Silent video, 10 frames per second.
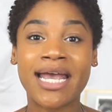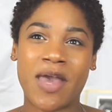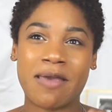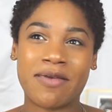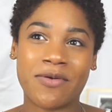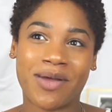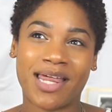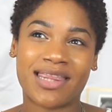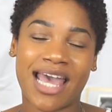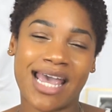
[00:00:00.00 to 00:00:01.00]
Maybe
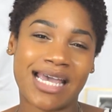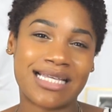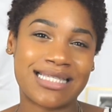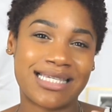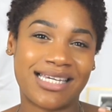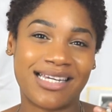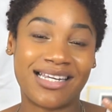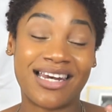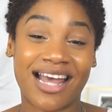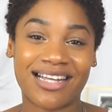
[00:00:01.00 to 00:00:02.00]
around like the
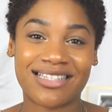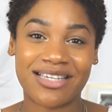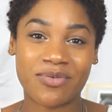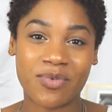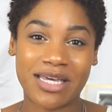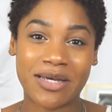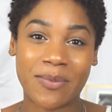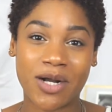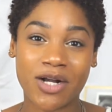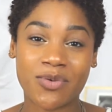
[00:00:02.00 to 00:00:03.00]
18-19 week
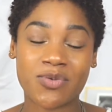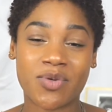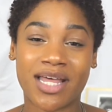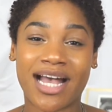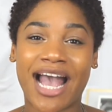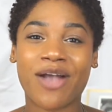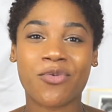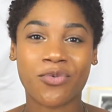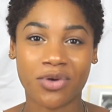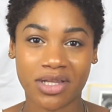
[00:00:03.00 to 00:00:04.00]
mark was when like I
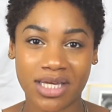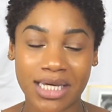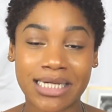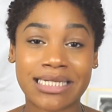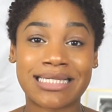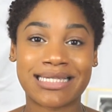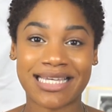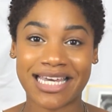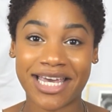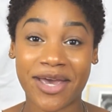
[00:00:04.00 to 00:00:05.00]
really could
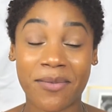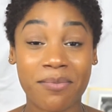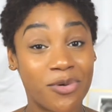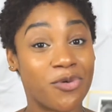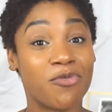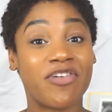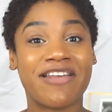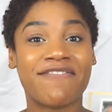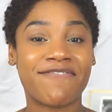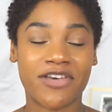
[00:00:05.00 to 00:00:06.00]
see him move
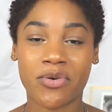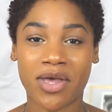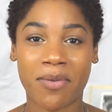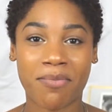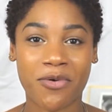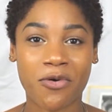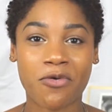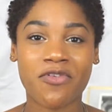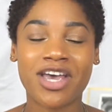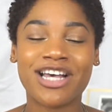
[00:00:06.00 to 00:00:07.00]
and feel him move,